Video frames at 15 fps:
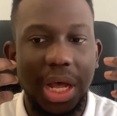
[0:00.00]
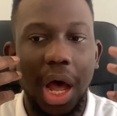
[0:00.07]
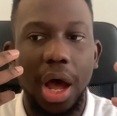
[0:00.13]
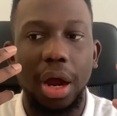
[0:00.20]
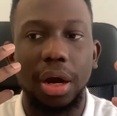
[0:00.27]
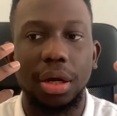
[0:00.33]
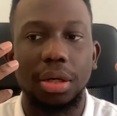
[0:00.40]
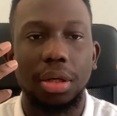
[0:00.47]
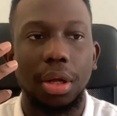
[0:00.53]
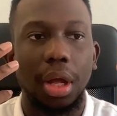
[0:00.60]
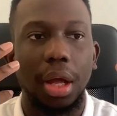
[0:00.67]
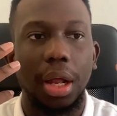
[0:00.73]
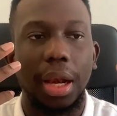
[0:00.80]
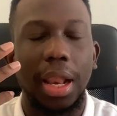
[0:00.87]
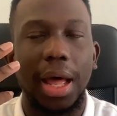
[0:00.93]
are
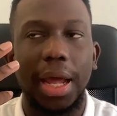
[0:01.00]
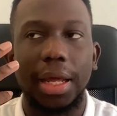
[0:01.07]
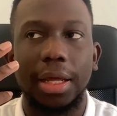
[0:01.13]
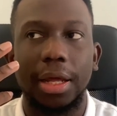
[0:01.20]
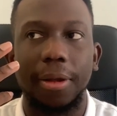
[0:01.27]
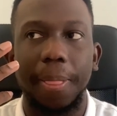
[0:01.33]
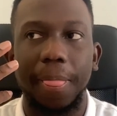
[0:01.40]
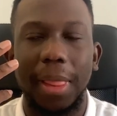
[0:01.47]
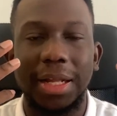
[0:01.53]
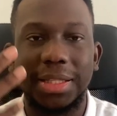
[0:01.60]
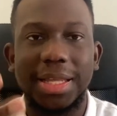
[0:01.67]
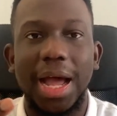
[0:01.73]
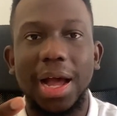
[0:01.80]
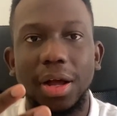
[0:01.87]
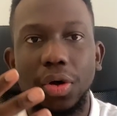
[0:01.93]
like a
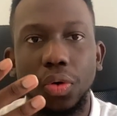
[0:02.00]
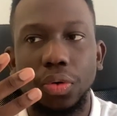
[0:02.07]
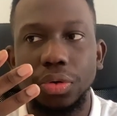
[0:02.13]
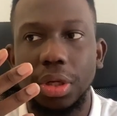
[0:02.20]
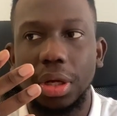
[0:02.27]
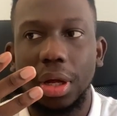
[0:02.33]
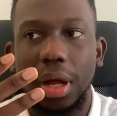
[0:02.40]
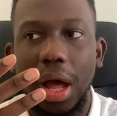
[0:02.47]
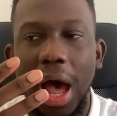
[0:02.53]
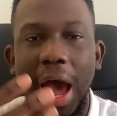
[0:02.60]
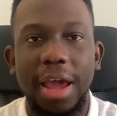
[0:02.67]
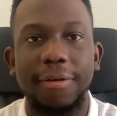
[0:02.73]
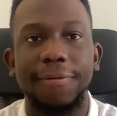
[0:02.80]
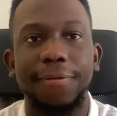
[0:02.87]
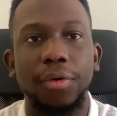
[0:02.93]
tangled
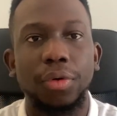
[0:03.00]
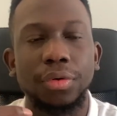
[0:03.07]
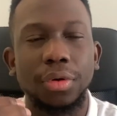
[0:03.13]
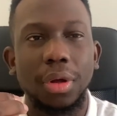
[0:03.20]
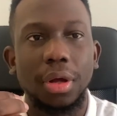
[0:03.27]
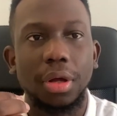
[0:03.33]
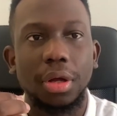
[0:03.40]
iPhone